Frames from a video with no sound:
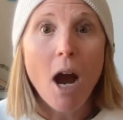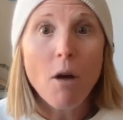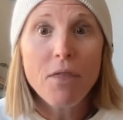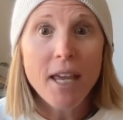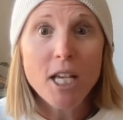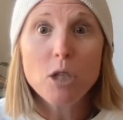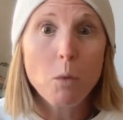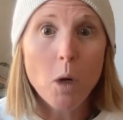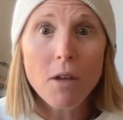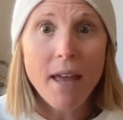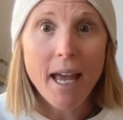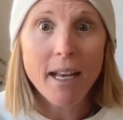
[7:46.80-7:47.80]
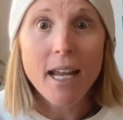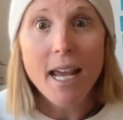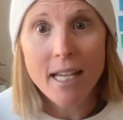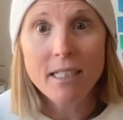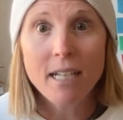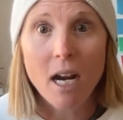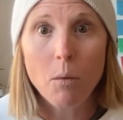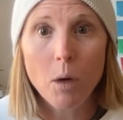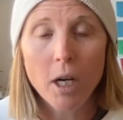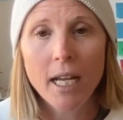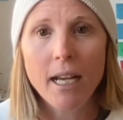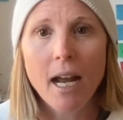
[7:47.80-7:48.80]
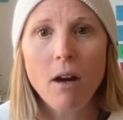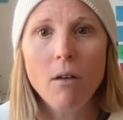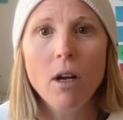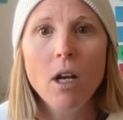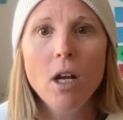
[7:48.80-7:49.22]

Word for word: how things were then is not working now.